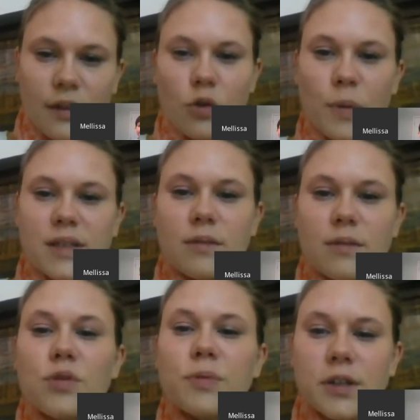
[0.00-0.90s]
There will be
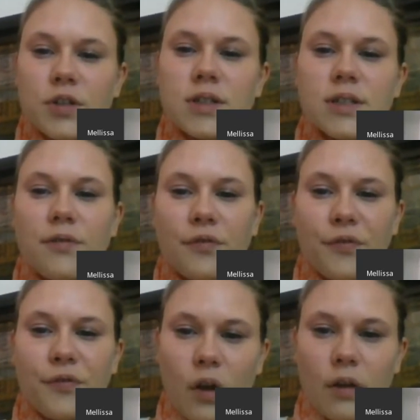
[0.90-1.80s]
some new positions to
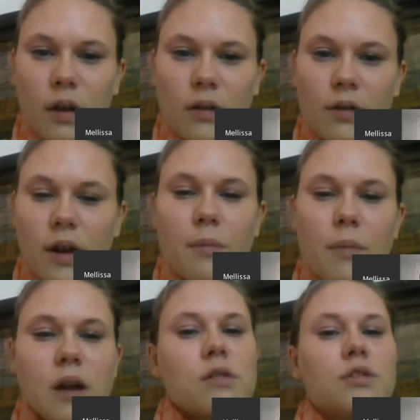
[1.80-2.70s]
fill, including a
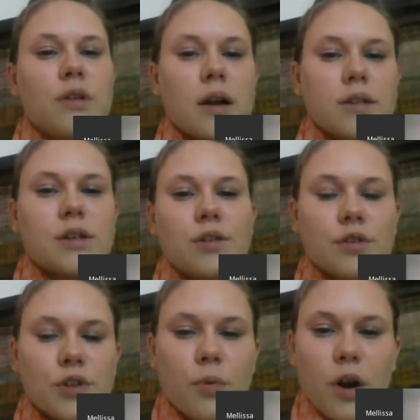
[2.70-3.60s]
medical director,
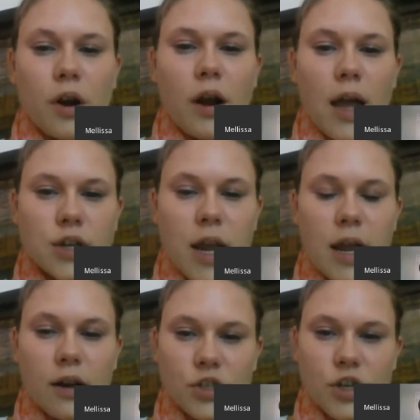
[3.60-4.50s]
social worker,
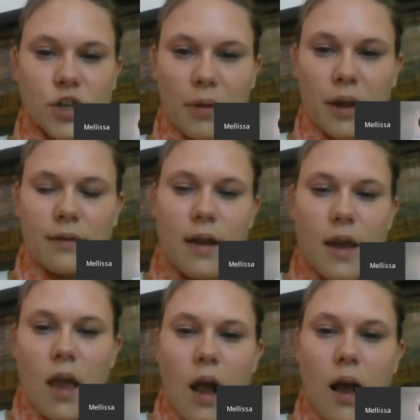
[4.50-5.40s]
educator, and chaplain.
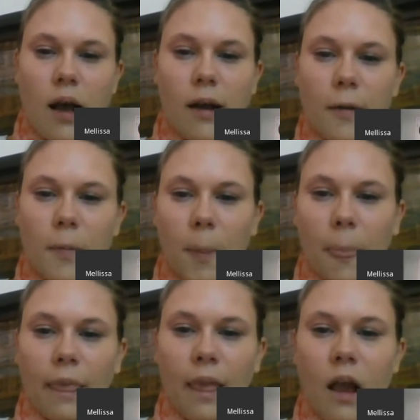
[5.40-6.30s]

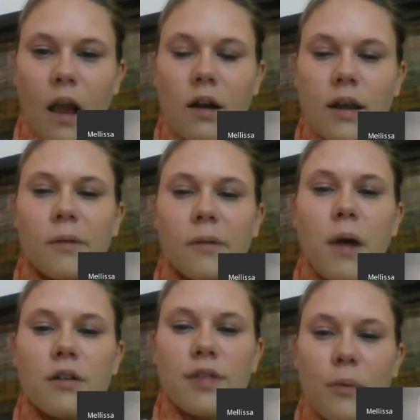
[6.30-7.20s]
Our care
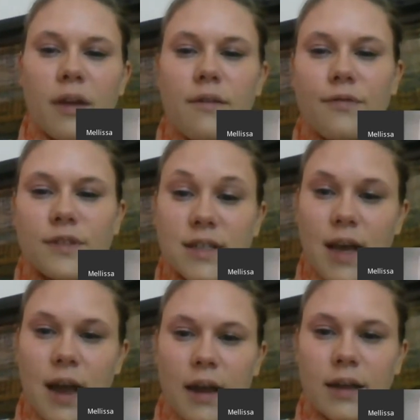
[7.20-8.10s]
model that we've
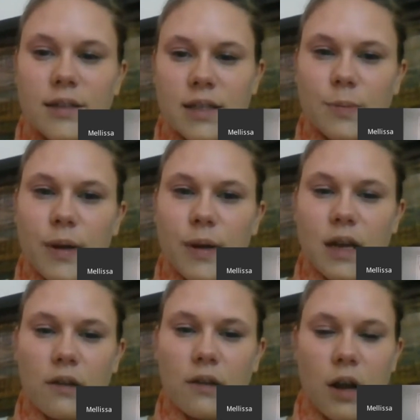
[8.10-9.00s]
designed is
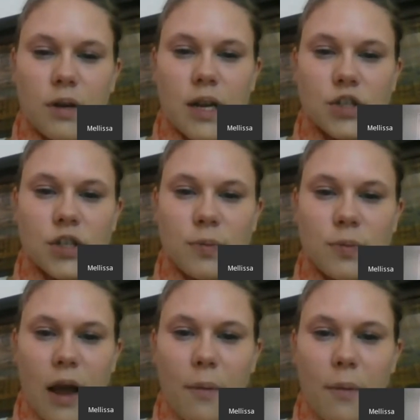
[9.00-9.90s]
based on recommendations
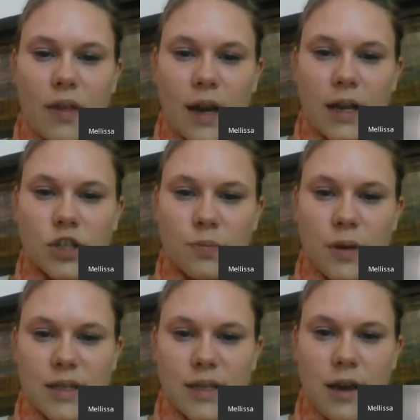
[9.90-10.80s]
put out by the
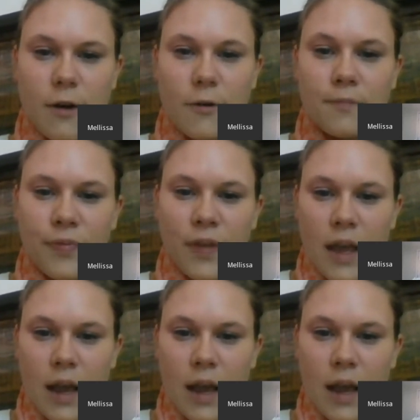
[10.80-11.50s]
NHPCO.